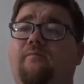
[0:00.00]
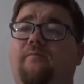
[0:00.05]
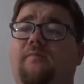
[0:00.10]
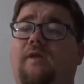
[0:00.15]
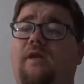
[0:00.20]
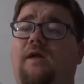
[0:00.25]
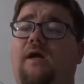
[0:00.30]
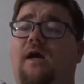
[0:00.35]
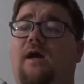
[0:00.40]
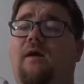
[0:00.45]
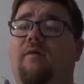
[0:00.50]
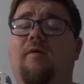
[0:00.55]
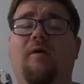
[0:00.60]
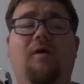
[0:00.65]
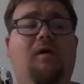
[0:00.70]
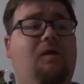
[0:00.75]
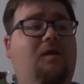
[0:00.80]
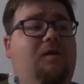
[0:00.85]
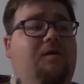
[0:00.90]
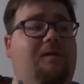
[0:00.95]

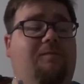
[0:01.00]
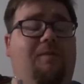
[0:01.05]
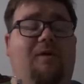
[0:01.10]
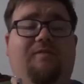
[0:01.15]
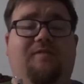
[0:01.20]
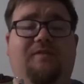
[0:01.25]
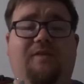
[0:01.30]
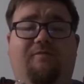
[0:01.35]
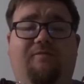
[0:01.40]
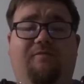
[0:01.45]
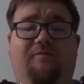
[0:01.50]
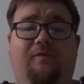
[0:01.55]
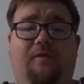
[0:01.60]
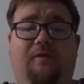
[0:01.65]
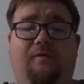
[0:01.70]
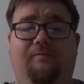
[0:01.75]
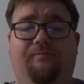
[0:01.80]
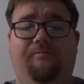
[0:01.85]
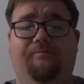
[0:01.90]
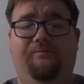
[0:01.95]
they're both 7
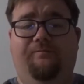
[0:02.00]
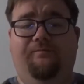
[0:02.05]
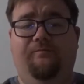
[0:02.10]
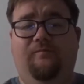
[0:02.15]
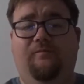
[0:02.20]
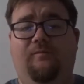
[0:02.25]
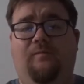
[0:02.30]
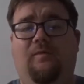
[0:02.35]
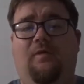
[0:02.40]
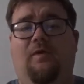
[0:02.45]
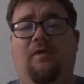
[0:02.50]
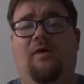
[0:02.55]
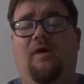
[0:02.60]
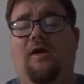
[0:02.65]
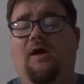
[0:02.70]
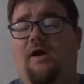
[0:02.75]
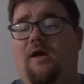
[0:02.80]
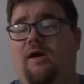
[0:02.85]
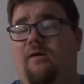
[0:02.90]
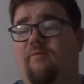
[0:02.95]
foot.
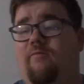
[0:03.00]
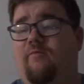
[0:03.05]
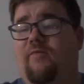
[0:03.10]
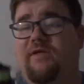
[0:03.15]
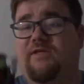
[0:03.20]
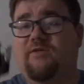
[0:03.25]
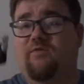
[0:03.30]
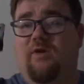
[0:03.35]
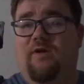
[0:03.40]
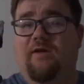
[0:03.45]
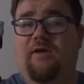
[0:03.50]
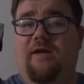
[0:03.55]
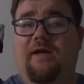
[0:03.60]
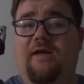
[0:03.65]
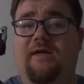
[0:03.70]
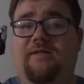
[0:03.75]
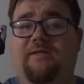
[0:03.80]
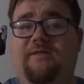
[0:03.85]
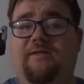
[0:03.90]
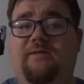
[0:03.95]
This one
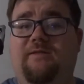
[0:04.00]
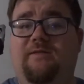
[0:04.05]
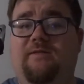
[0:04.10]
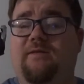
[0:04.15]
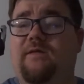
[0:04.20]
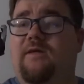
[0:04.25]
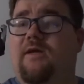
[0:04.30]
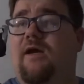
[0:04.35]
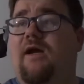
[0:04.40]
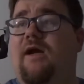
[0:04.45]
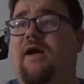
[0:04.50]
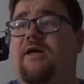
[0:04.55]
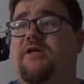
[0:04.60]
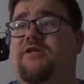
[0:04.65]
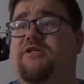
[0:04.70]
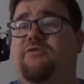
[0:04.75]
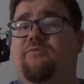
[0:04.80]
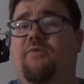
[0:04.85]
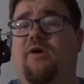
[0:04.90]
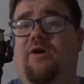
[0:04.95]
is
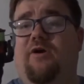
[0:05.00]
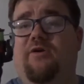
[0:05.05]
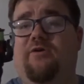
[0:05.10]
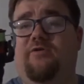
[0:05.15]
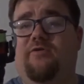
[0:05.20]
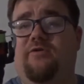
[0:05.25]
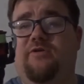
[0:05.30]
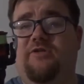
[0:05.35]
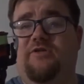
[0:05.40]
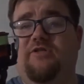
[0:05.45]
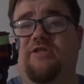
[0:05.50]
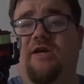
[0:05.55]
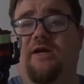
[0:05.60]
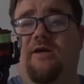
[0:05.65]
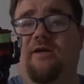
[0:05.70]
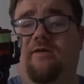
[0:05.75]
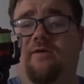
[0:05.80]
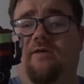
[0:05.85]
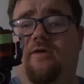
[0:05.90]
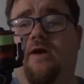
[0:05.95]
Shimano
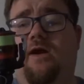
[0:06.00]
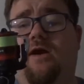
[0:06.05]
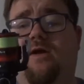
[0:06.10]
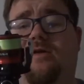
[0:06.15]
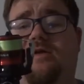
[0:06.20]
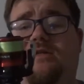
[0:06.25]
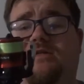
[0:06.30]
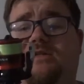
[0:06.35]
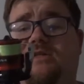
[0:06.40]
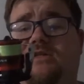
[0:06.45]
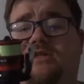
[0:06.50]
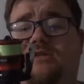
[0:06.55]
set. This is a